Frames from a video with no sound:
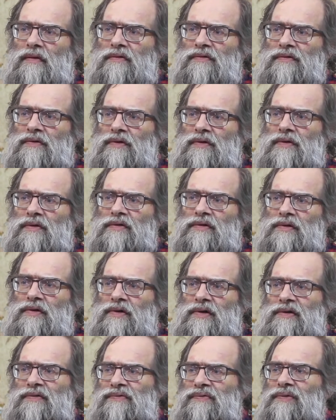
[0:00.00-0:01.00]
So, you
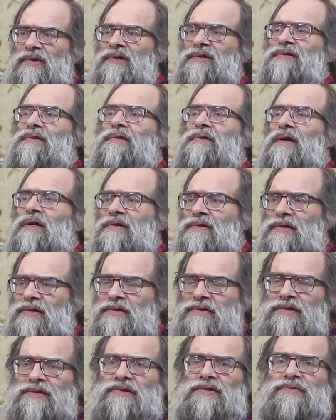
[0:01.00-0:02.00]
know, if
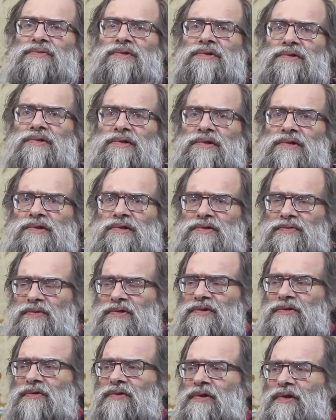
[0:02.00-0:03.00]
westernization is
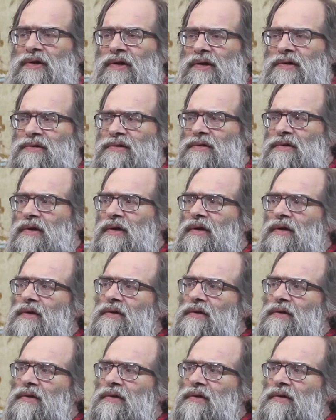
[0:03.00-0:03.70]
what you're against,